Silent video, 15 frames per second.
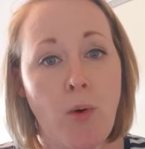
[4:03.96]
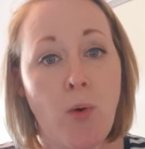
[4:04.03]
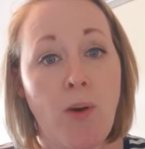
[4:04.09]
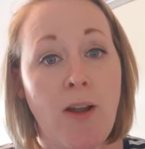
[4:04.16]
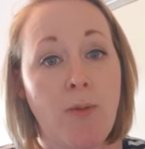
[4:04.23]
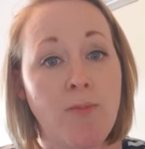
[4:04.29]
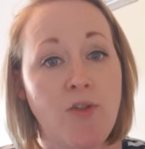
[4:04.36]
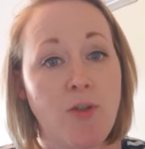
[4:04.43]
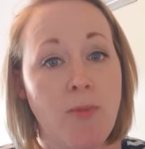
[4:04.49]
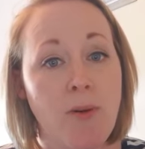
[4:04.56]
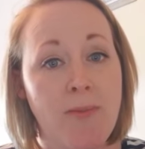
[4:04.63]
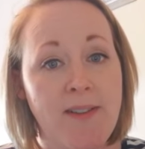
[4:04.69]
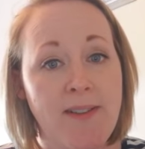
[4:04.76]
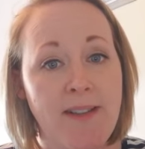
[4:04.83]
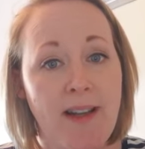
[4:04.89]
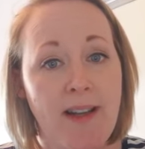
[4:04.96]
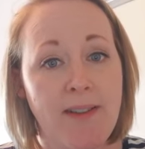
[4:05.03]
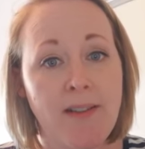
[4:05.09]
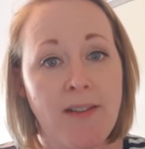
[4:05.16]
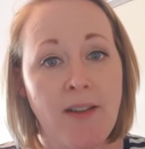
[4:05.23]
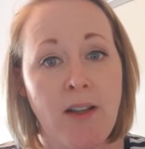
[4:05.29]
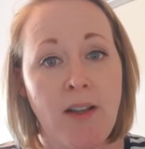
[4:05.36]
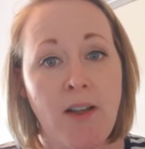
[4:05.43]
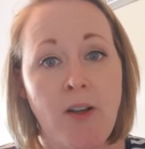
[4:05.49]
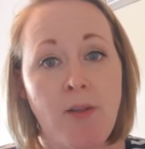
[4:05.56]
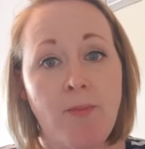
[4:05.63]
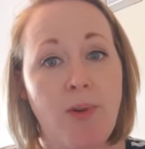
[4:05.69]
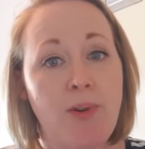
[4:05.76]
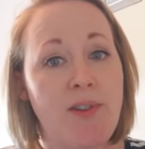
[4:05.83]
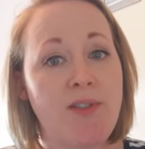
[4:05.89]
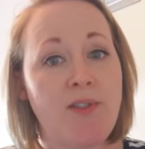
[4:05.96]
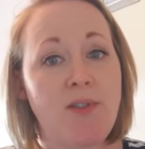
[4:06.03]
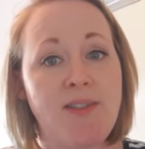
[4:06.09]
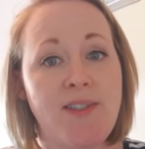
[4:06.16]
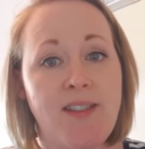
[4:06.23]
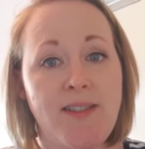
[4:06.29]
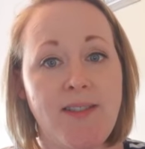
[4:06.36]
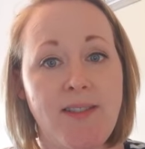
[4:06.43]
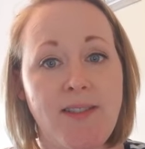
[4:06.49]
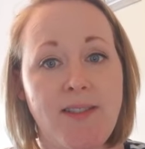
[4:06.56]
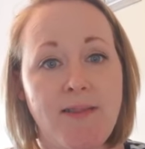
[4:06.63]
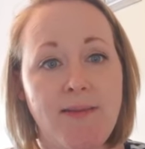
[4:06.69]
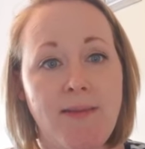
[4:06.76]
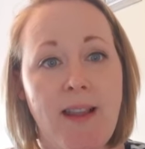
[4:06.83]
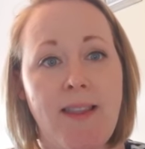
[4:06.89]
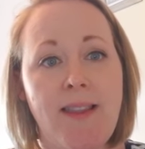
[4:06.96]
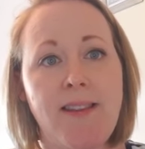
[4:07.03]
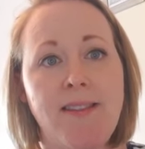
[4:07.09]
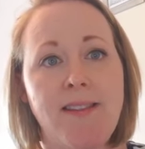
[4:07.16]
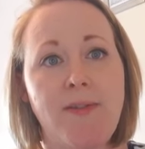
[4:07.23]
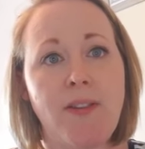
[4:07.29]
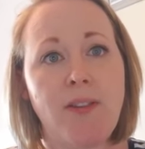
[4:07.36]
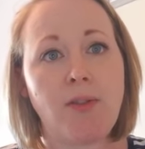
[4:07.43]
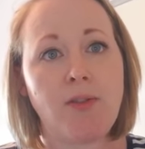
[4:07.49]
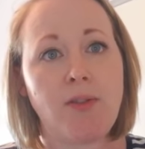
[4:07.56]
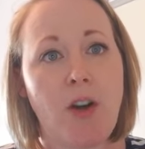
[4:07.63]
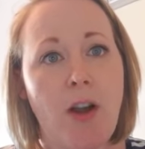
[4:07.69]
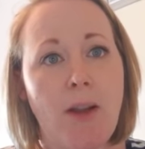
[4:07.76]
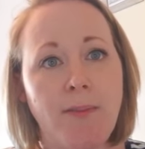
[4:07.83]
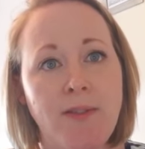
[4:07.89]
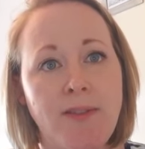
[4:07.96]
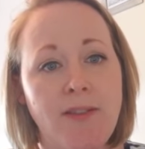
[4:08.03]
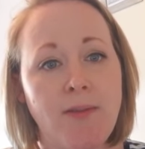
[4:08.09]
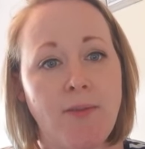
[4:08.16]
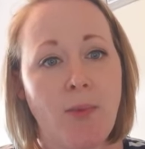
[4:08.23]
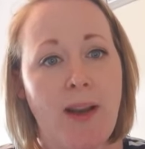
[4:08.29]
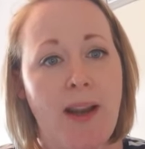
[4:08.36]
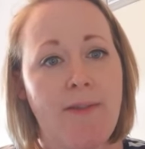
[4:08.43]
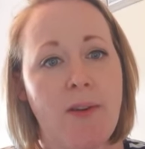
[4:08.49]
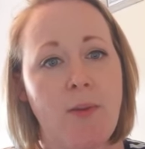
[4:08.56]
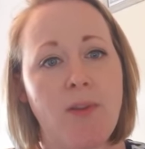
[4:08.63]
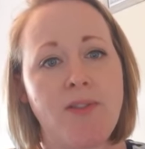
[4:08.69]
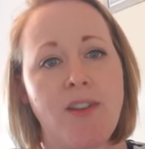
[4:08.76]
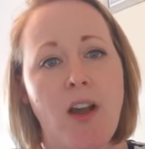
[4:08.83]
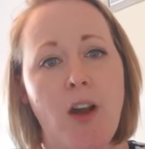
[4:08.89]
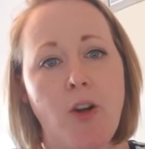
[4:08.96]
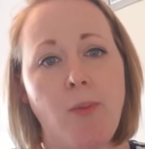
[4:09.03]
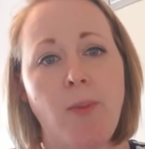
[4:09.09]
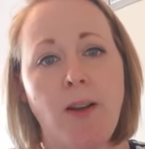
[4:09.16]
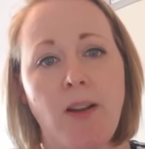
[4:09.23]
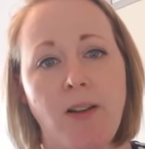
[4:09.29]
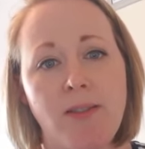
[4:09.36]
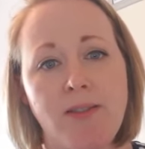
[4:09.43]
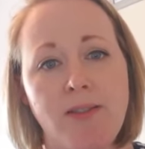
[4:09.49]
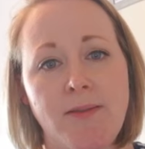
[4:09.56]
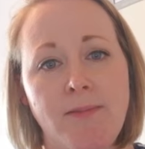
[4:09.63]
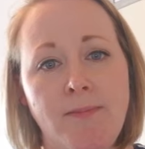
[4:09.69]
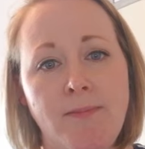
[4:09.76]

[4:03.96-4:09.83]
or helped your mum and dad, brothers or sisters, in these difficult times when everyone's at home a lot.